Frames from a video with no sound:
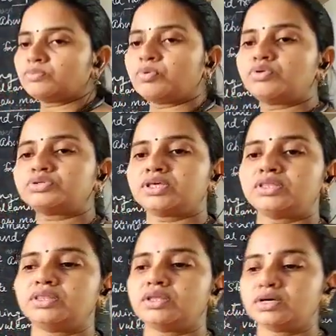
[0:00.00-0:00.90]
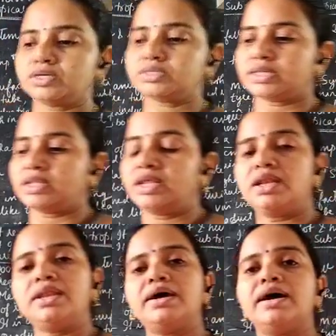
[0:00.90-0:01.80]
both in the southern
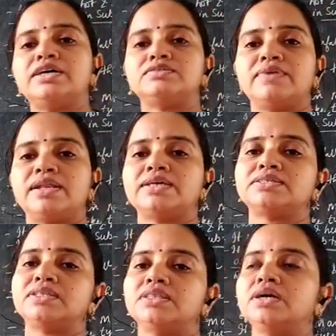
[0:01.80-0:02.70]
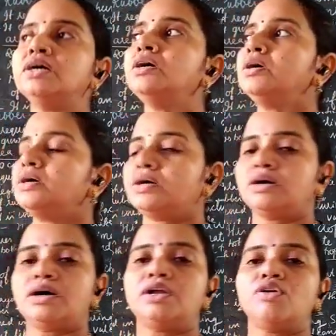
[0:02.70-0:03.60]
India as well as in the
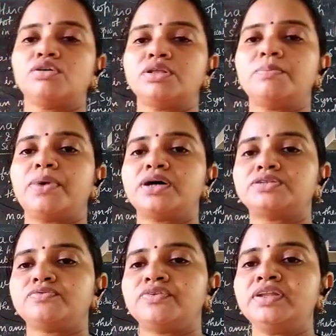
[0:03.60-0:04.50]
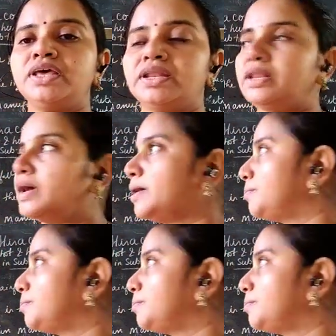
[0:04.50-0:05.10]
northern part of India.